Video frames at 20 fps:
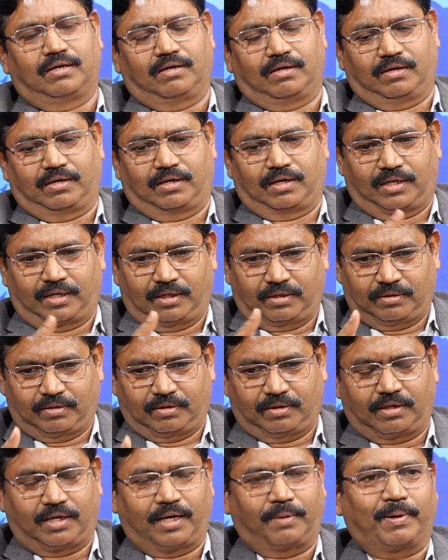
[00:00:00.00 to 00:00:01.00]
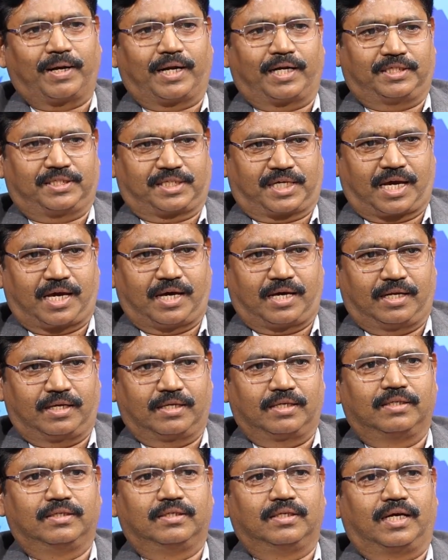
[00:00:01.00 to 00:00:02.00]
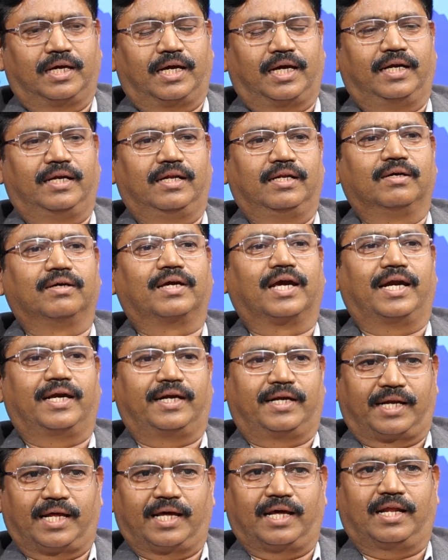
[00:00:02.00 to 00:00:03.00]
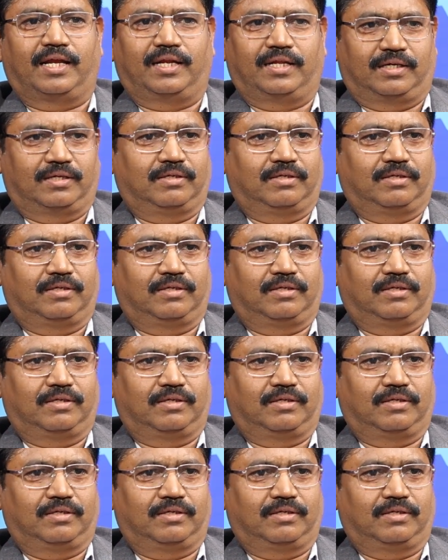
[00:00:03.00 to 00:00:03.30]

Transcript: or MRI scan, and can tell